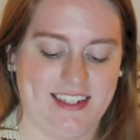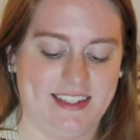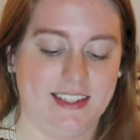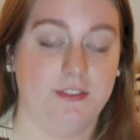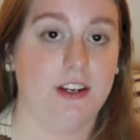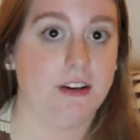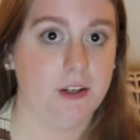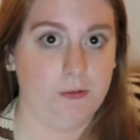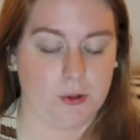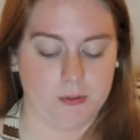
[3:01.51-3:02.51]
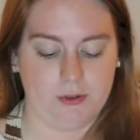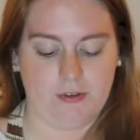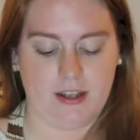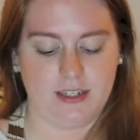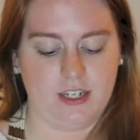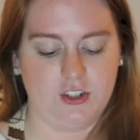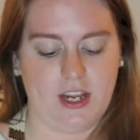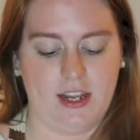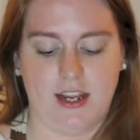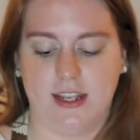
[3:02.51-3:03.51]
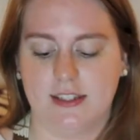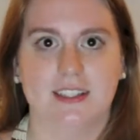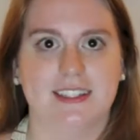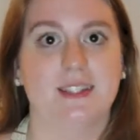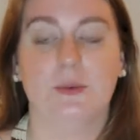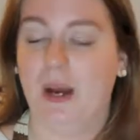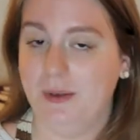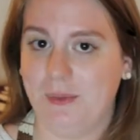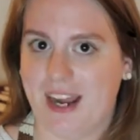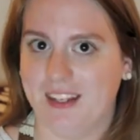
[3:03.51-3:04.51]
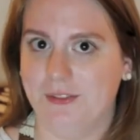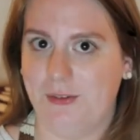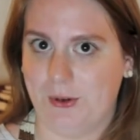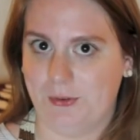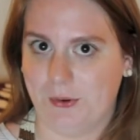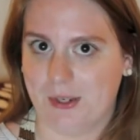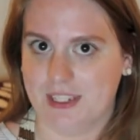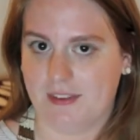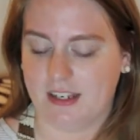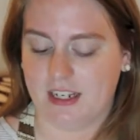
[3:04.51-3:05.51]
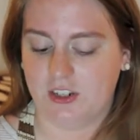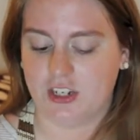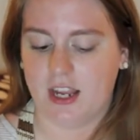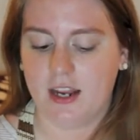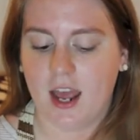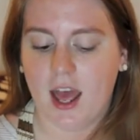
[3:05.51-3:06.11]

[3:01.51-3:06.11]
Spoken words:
it's a very affordable foundation. It's the Wet n Wild Photo Focus foundation.